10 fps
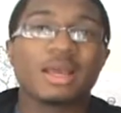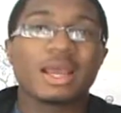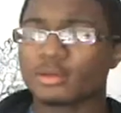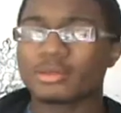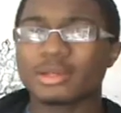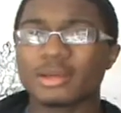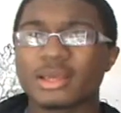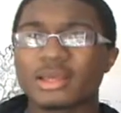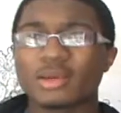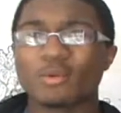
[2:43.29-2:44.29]
You know,
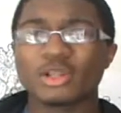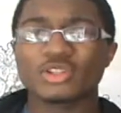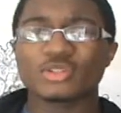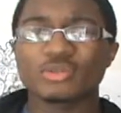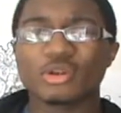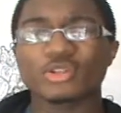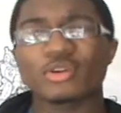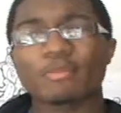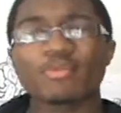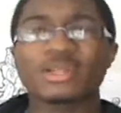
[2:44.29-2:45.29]
once you learn
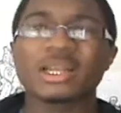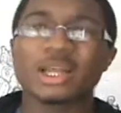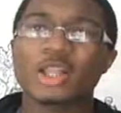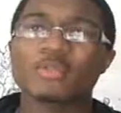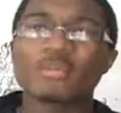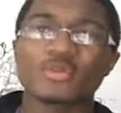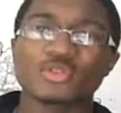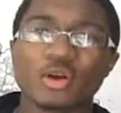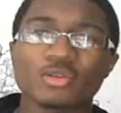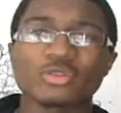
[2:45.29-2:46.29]
to appreciate other
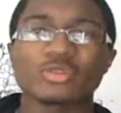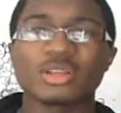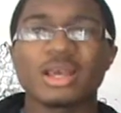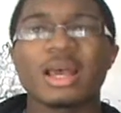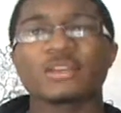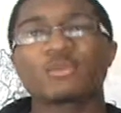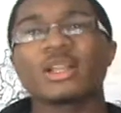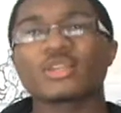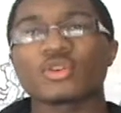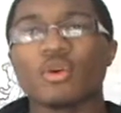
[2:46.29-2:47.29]
people's cultures as
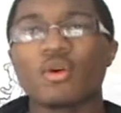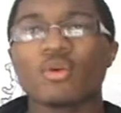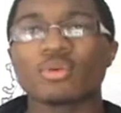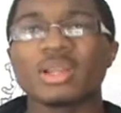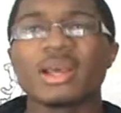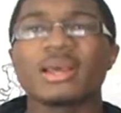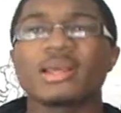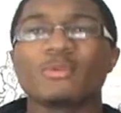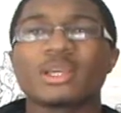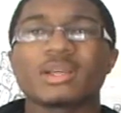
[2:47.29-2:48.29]
well as your own,
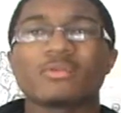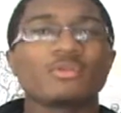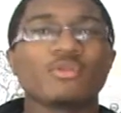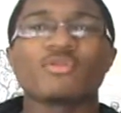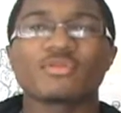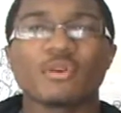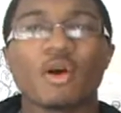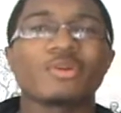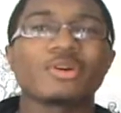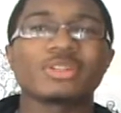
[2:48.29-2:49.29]
we can move
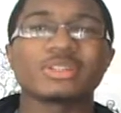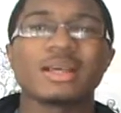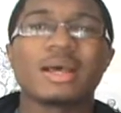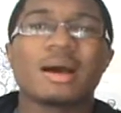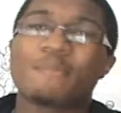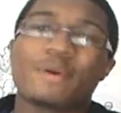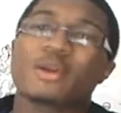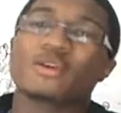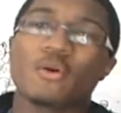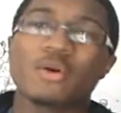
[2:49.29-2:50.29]
towards
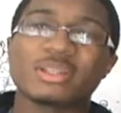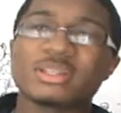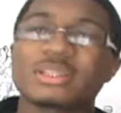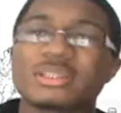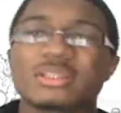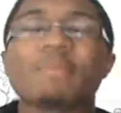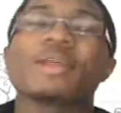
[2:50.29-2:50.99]
better coexistence.